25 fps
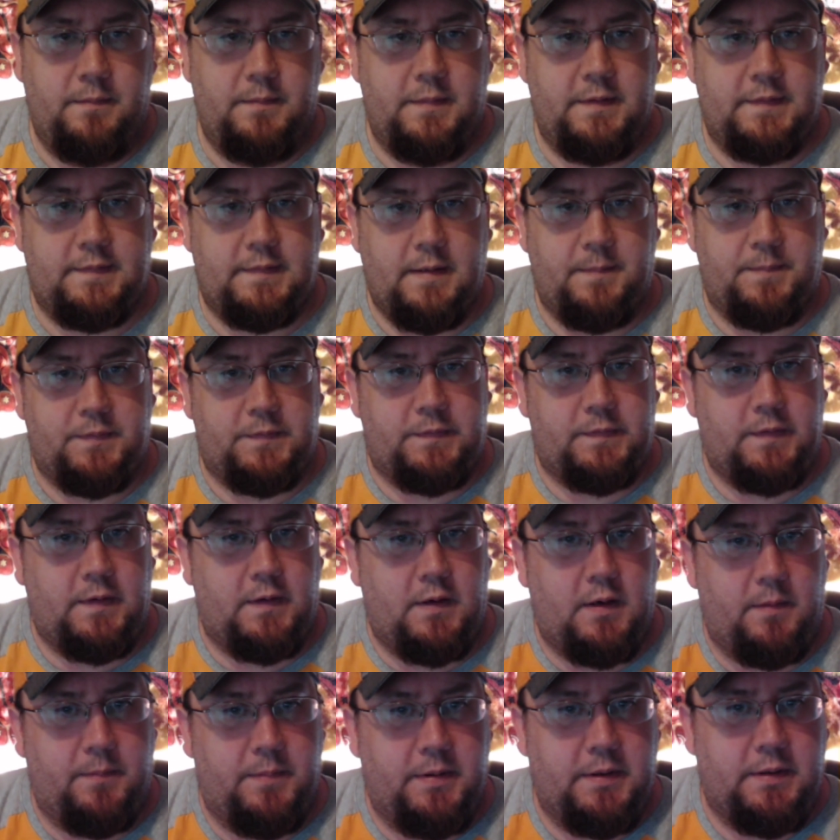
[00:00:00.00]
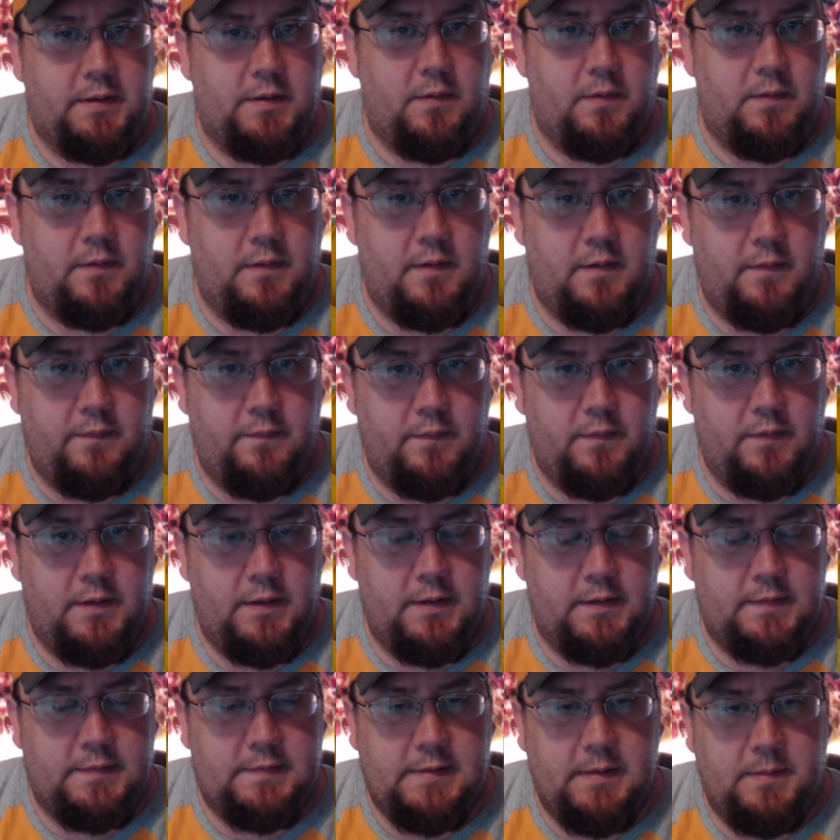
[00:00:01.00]
This episode I'll be going over the
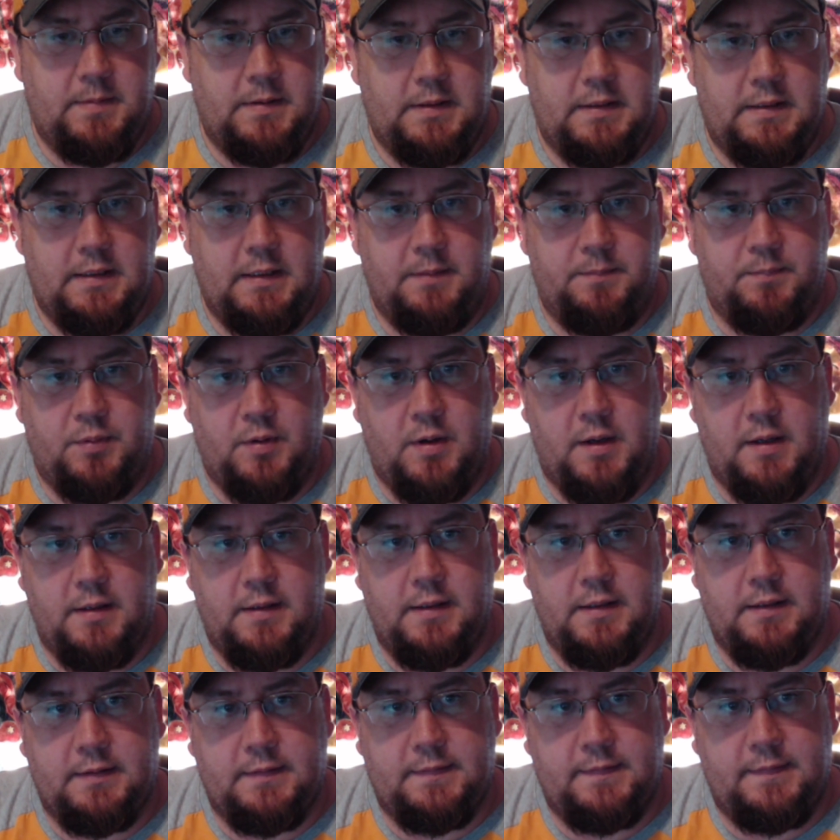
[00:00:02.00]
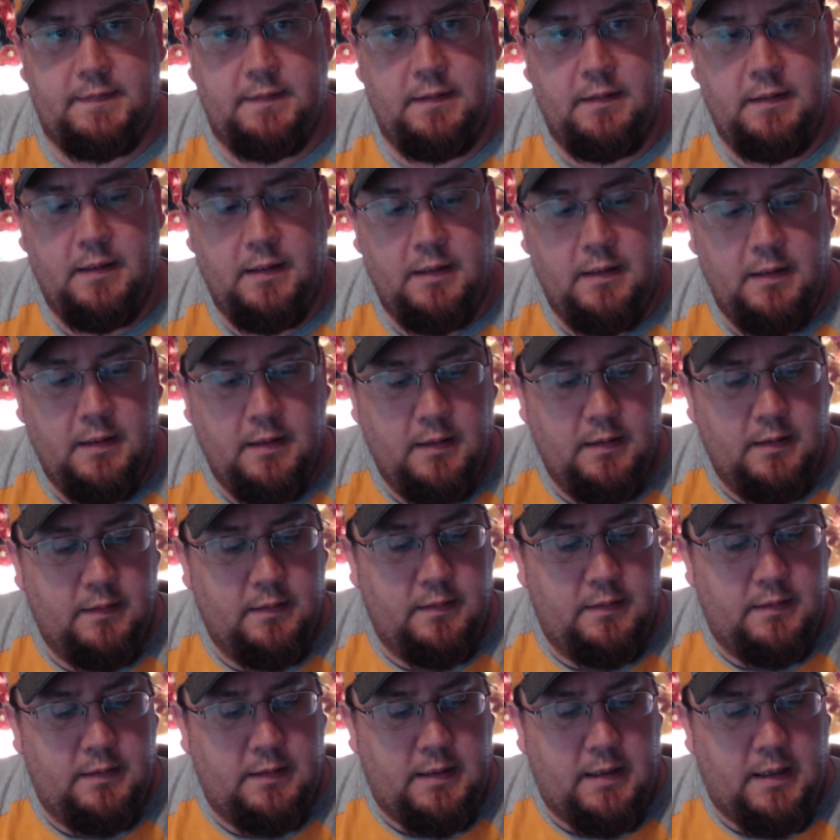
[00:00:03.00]
CBD products
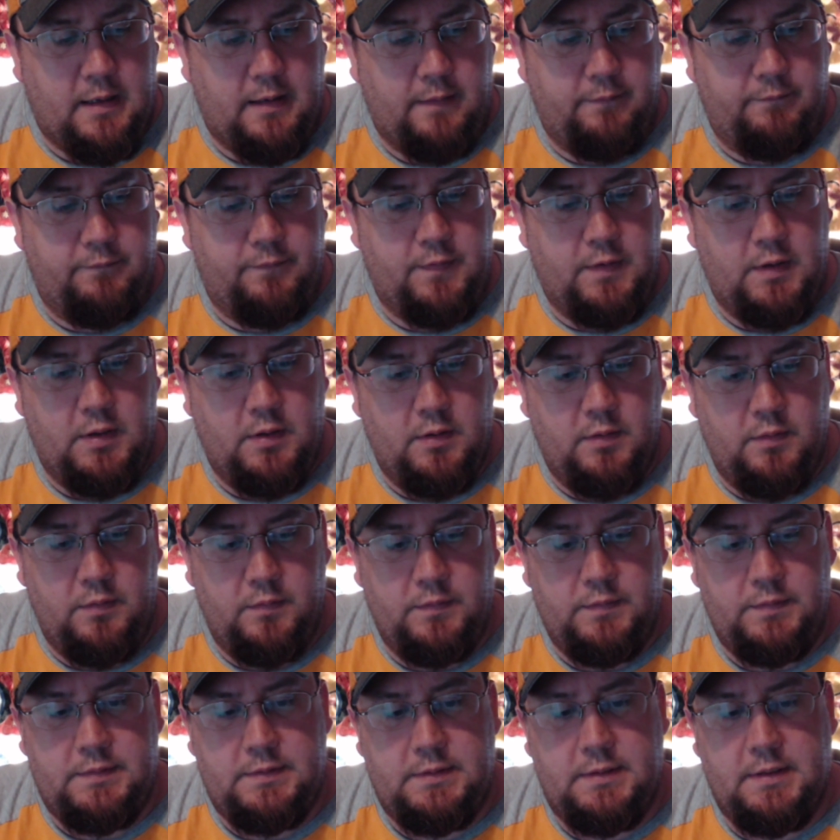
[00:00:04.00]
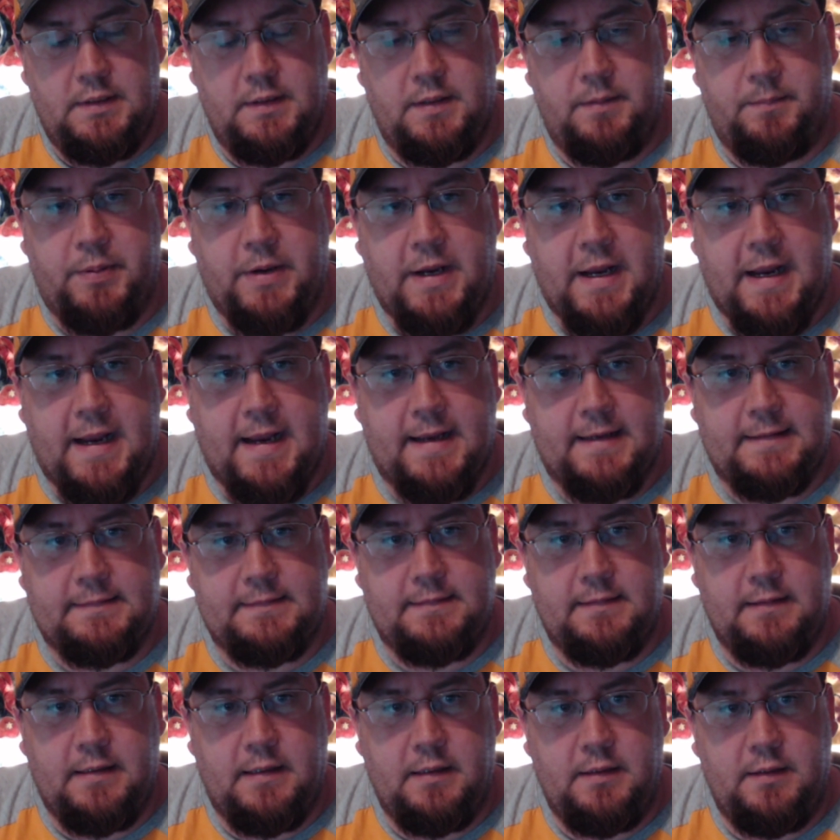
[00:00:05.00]
that I've used in the past,
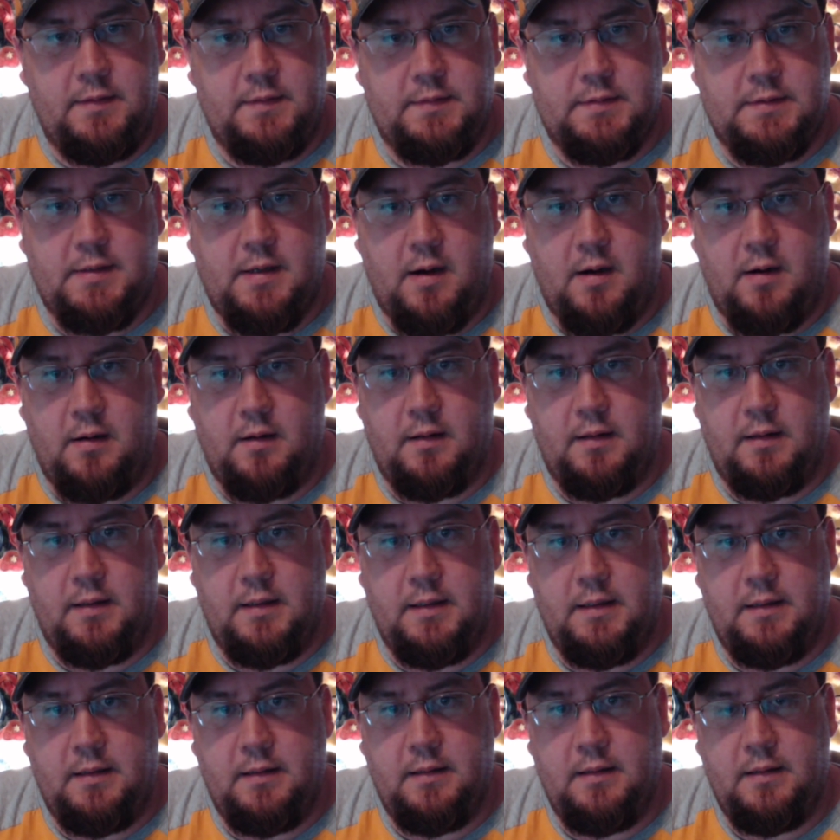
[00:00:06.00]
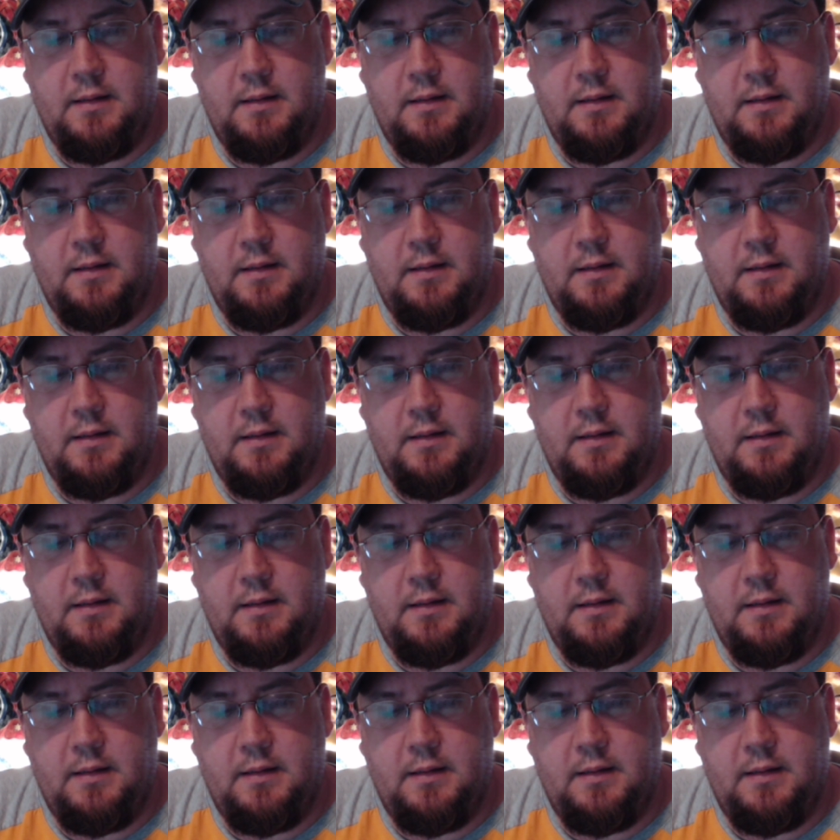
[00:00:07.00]
that I use currently,